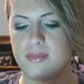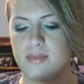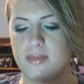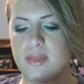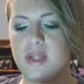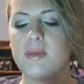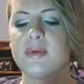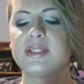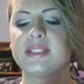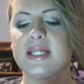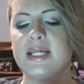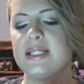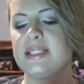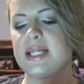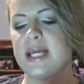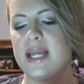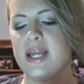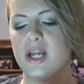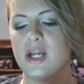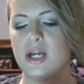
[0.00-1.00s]
I'm gonna say is
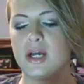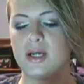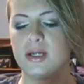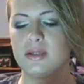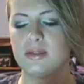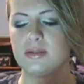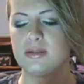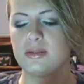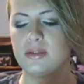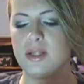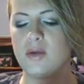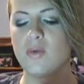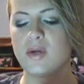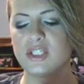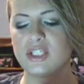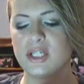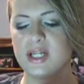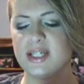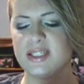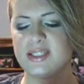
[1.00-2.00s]
eight gun. Like, what
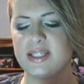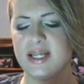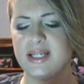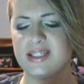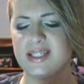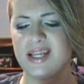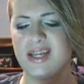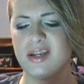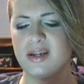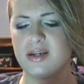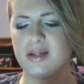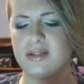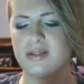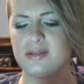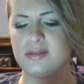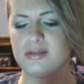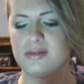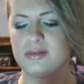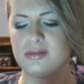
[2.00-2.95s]
should I say? Is eight gun?